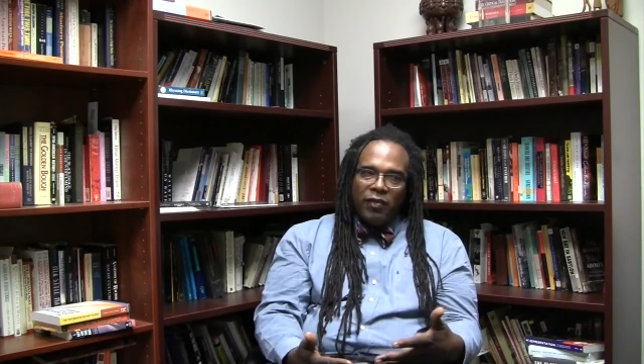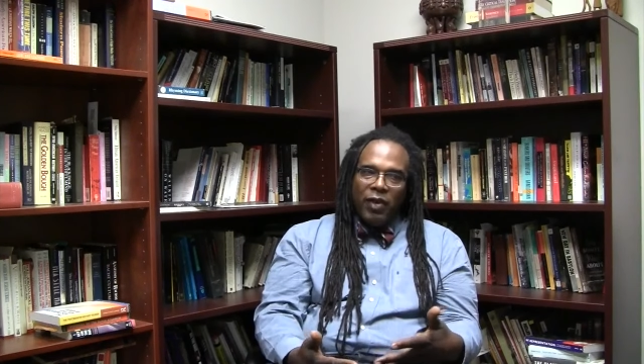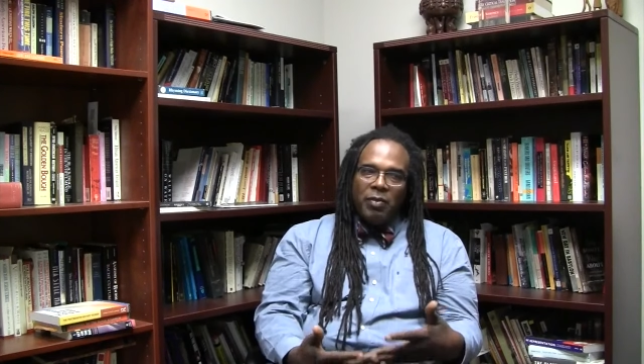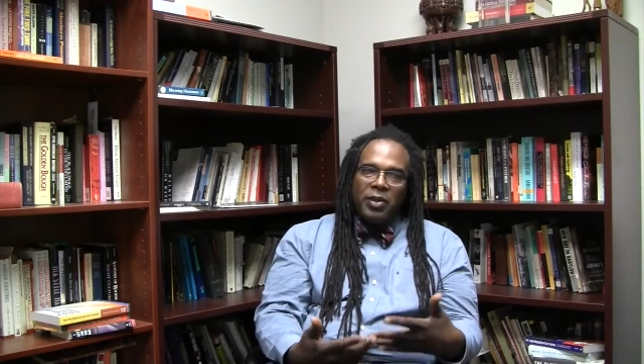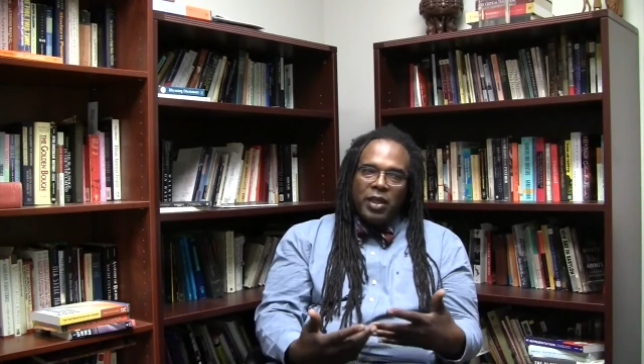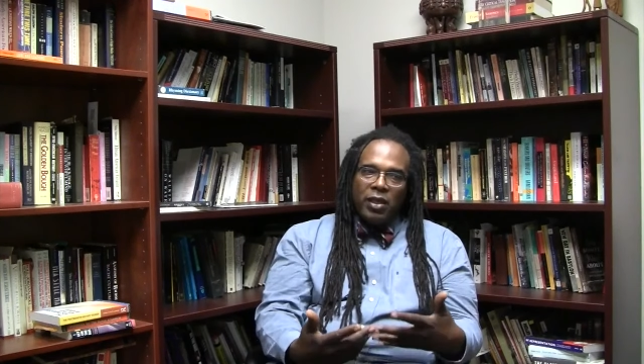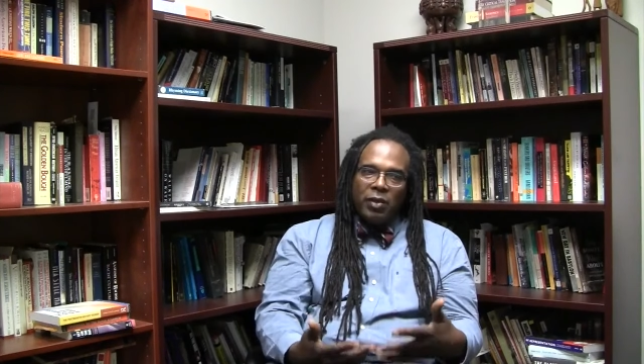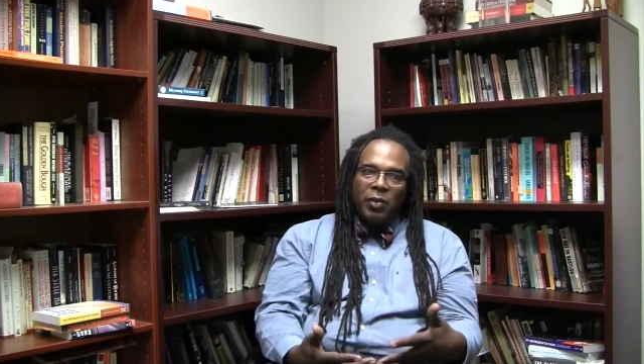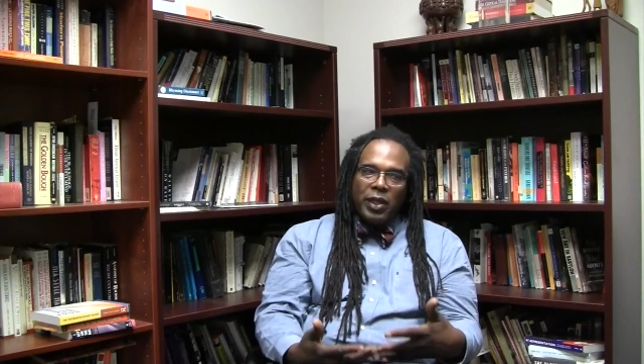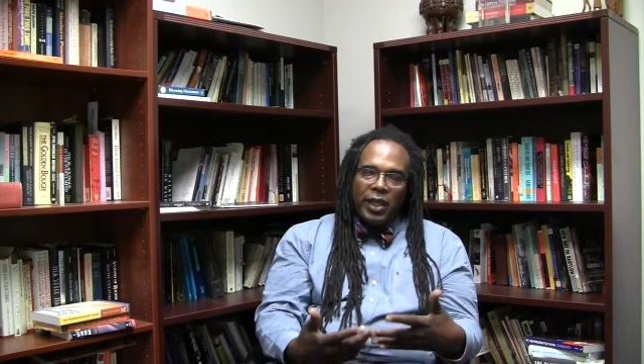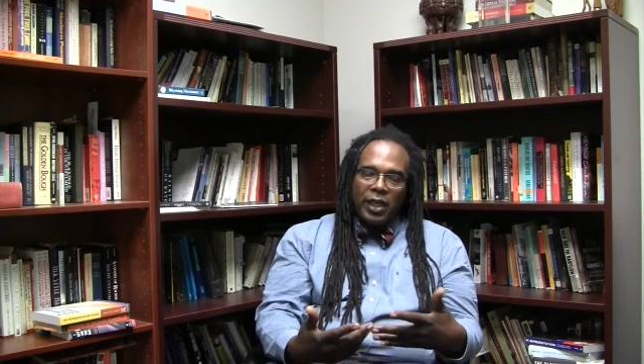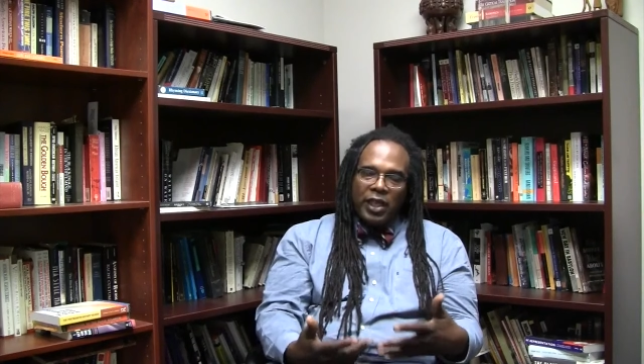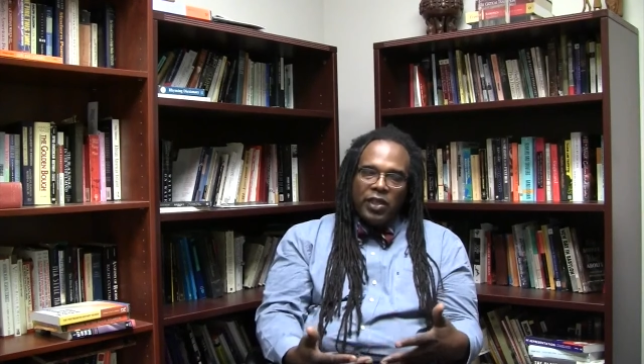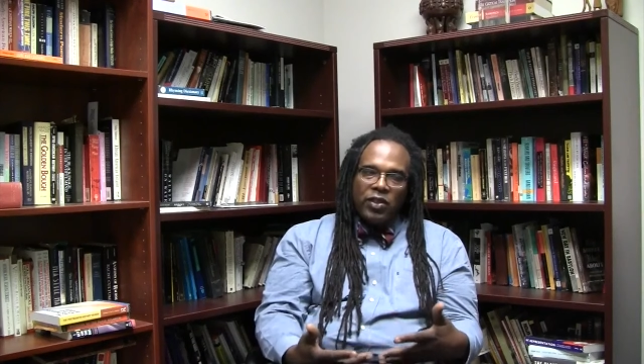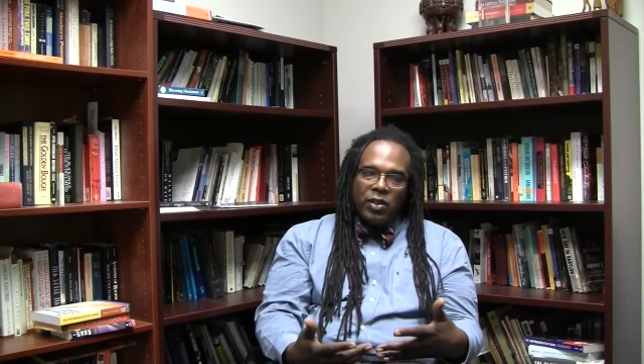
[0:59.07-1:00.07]
if I'm dealing with
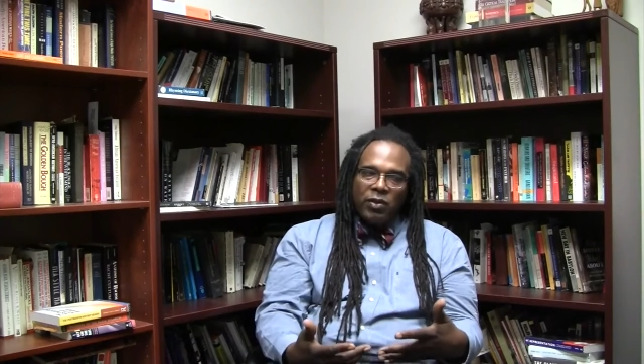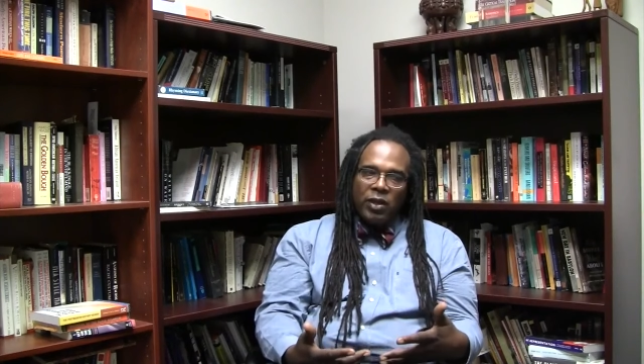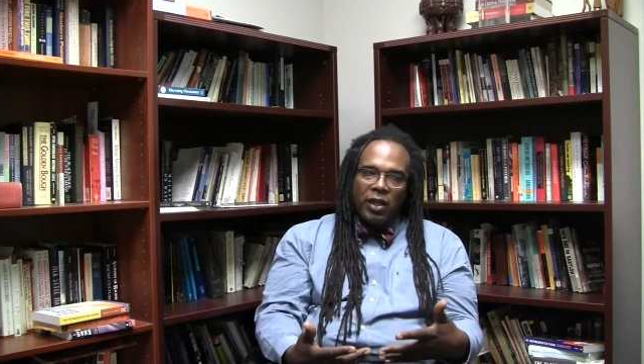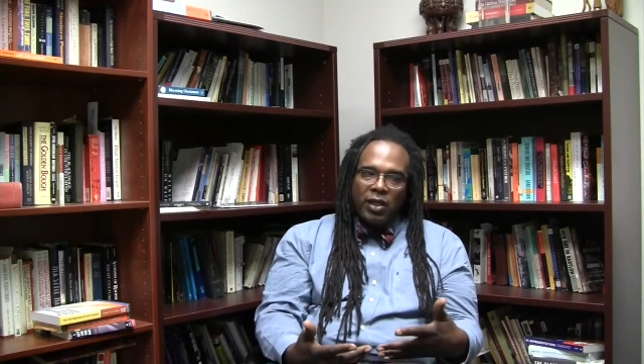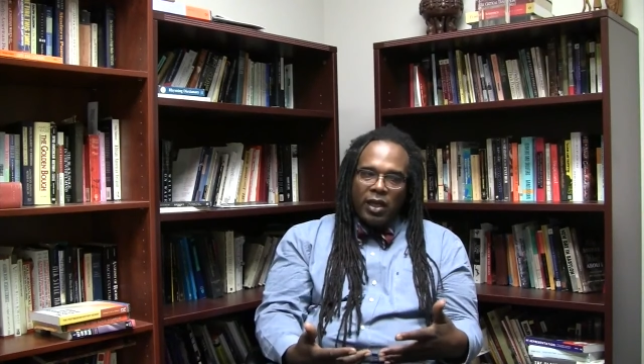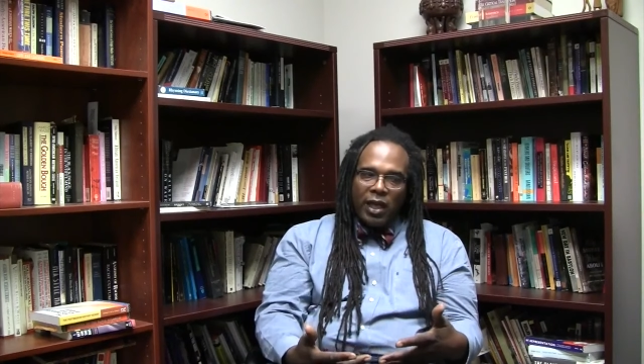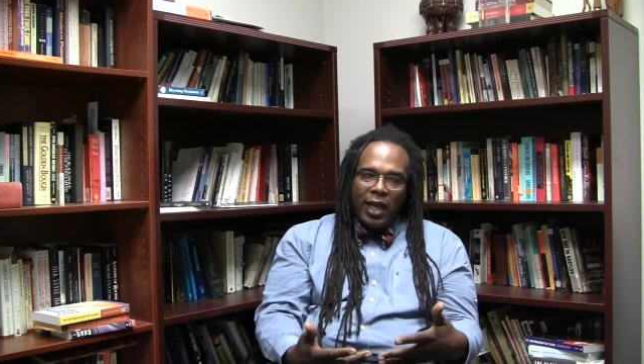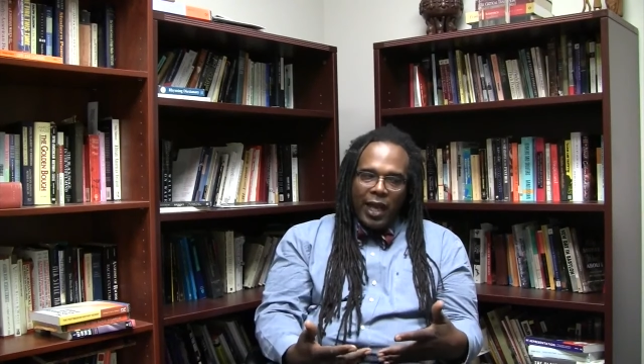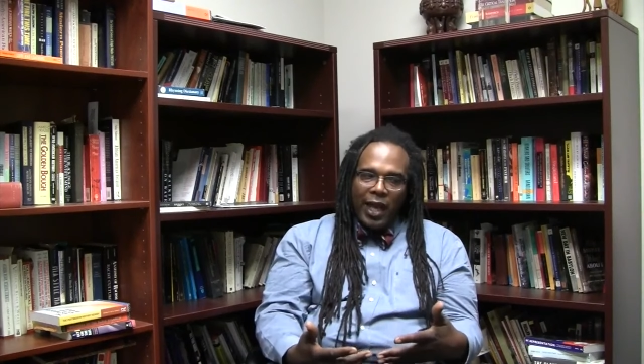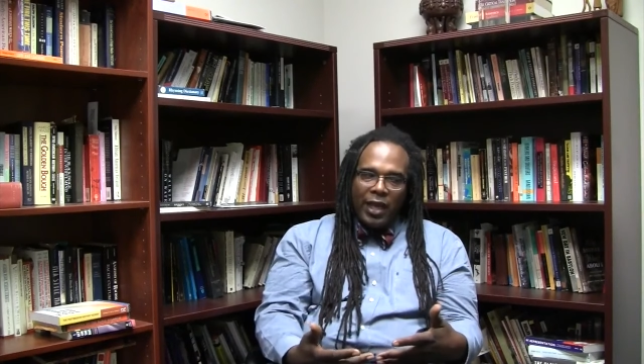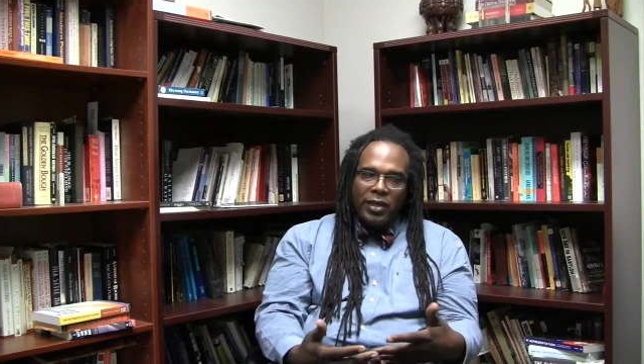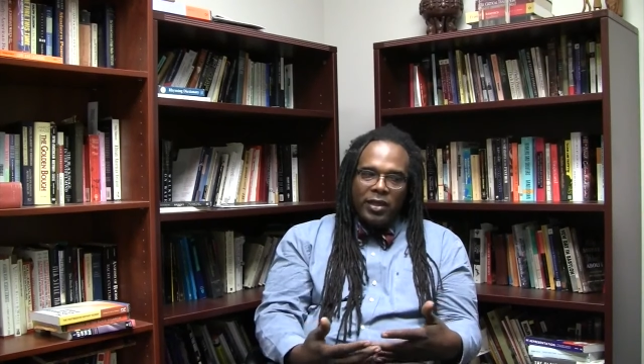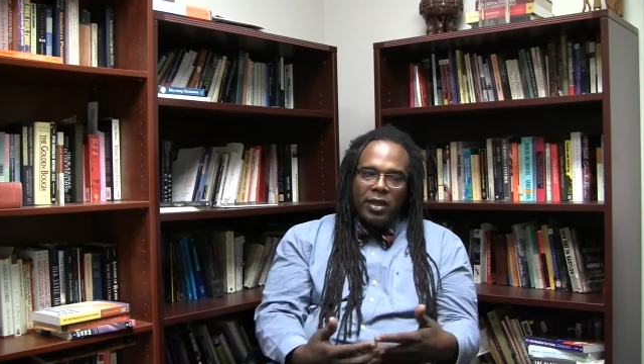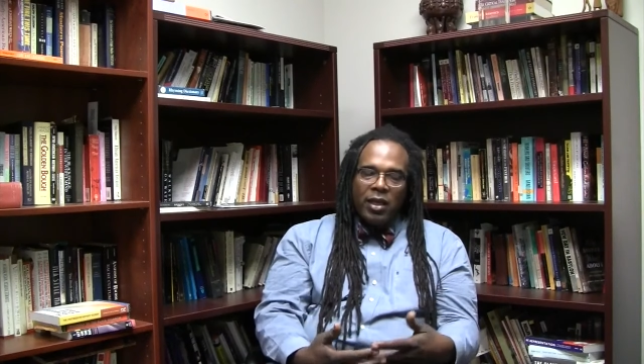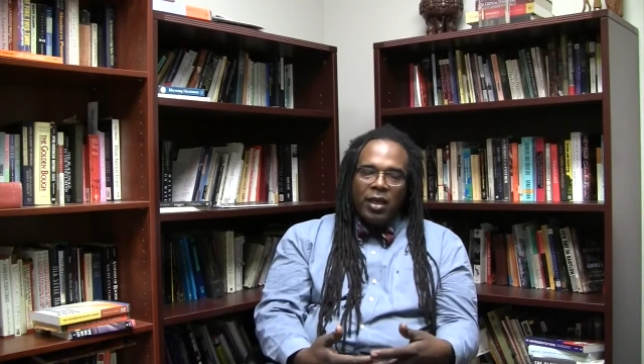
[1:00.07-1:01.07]
an issue in
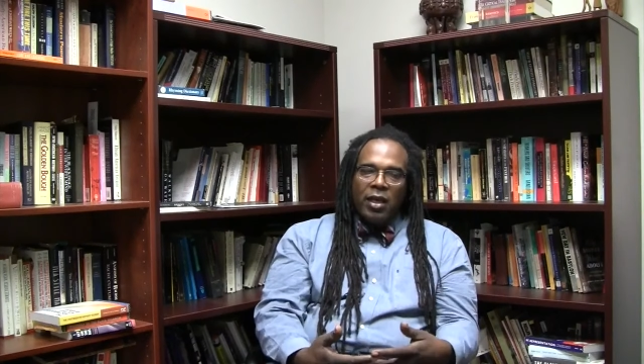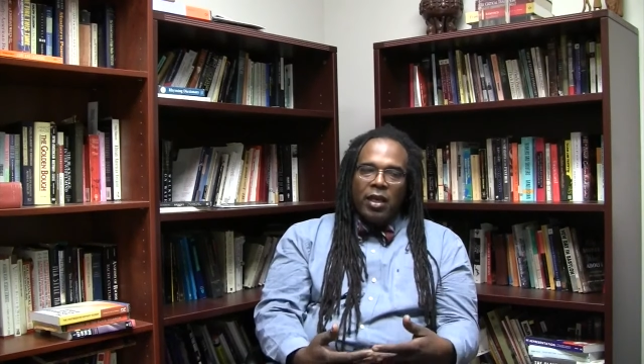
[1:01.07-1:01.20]
class